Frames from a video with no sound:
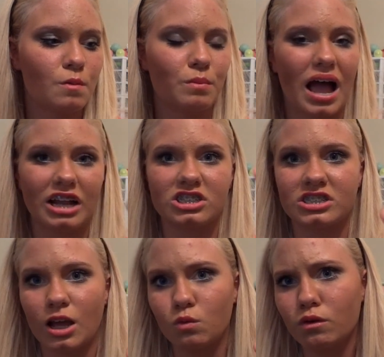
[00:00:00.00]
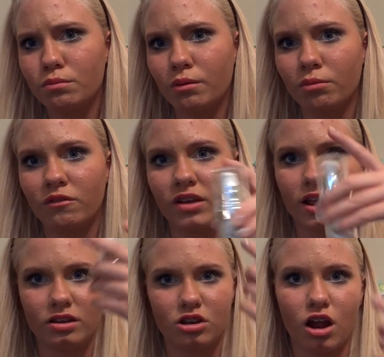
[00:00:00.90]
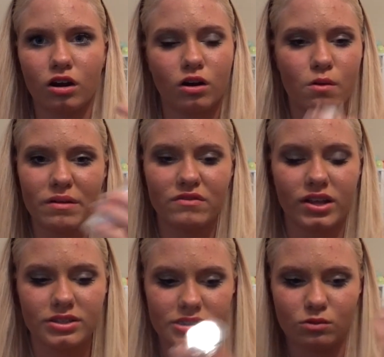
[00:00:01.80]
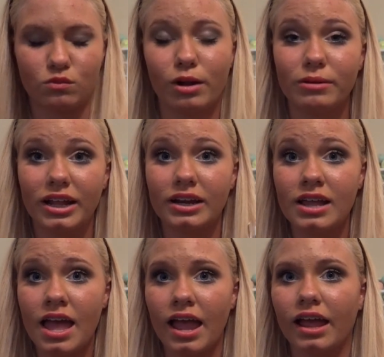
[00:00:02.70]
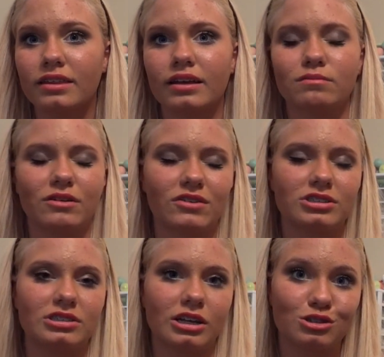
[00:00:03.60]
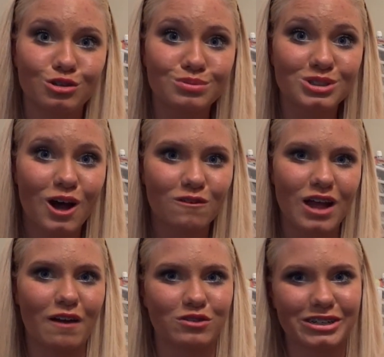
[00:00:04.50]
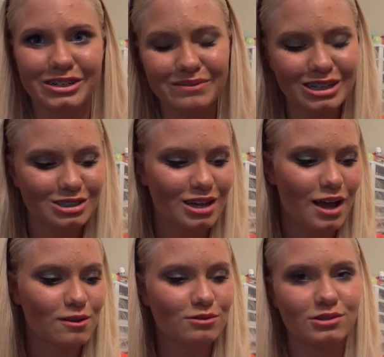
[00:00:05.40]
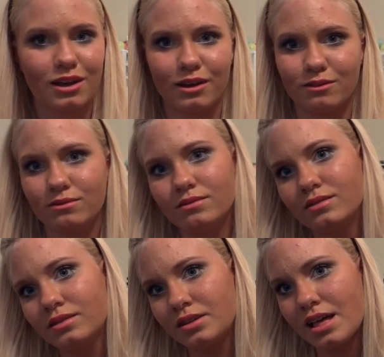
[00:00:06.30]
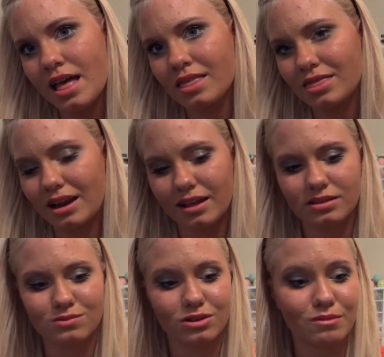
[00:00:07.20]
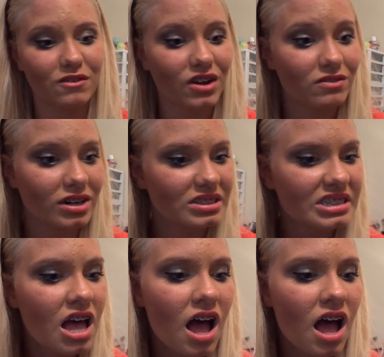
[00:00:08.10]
But I just take one pump of it and dot it on my face and rub it in, and like my face is like super soft after doing so. So that is one of my favorites.